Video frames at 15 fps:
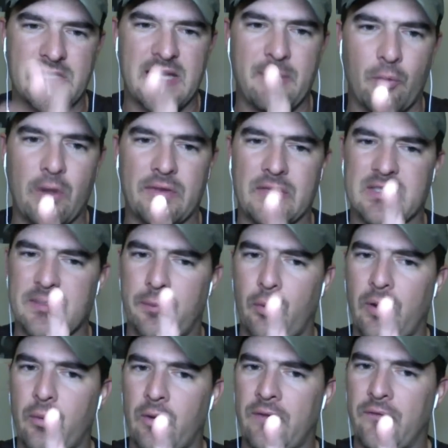the same width. It's
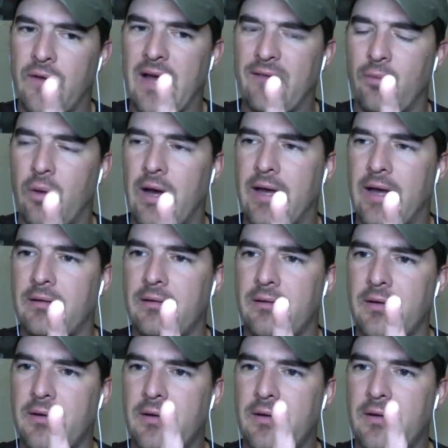a 0.15 wide